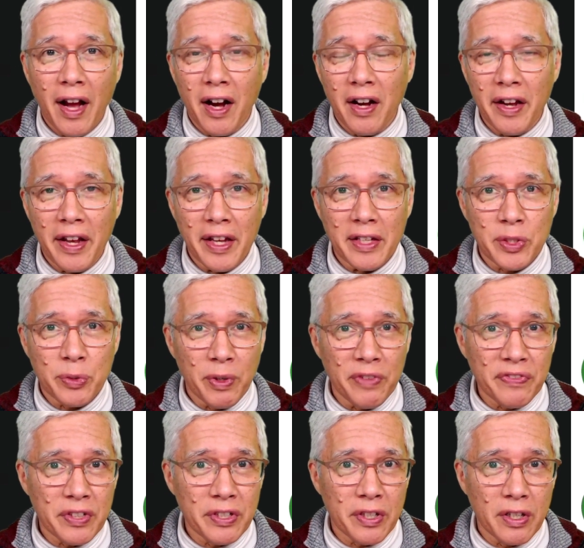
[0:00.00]
a
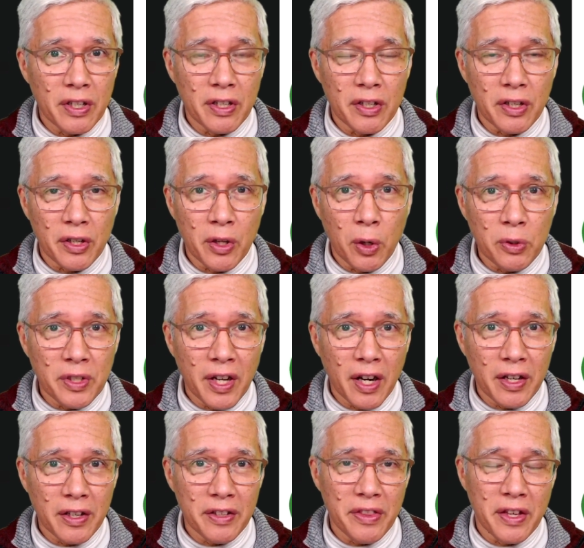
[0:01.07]
Swift code
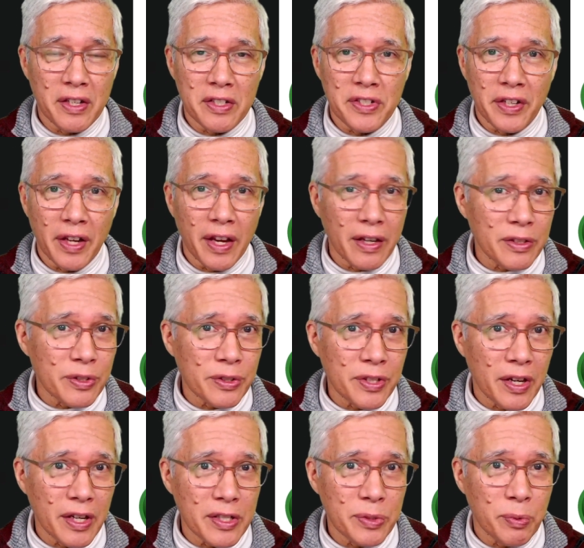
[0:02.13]
kata that is an
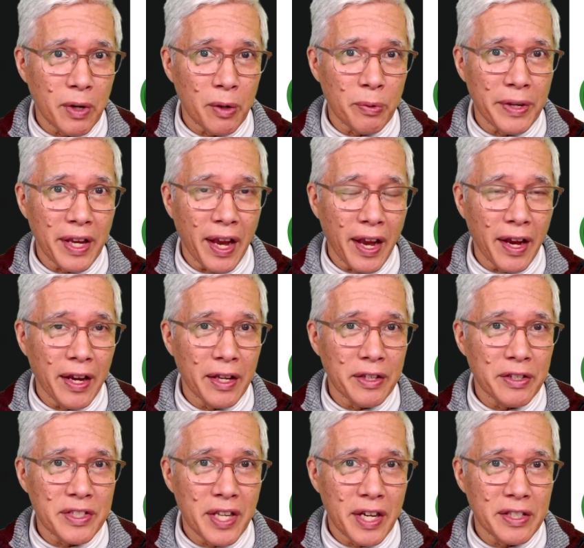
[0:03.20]
exercise where we add
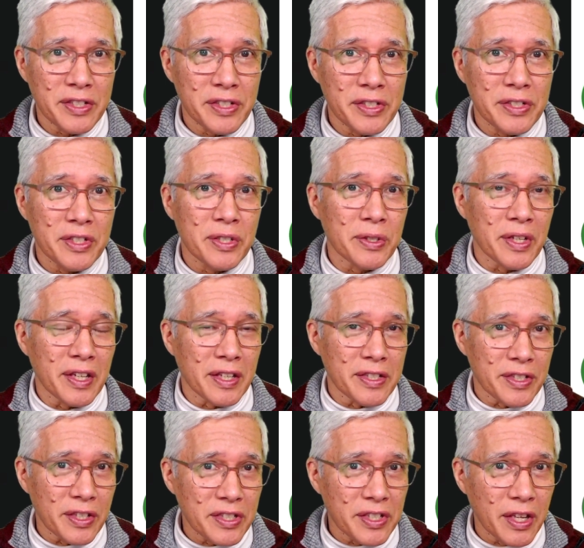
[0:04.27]
tests to
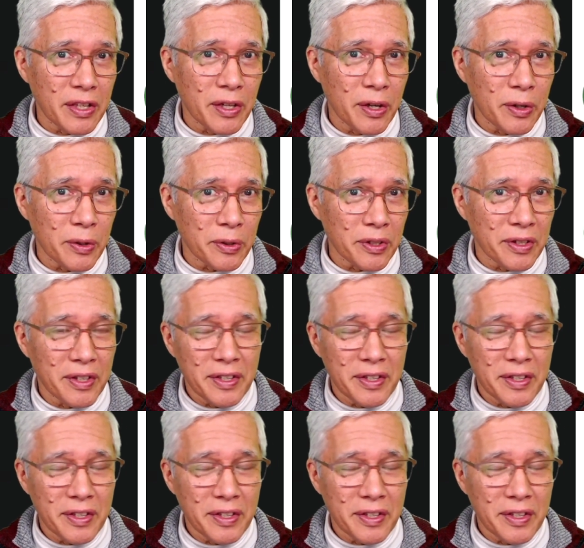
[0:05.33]
existing code.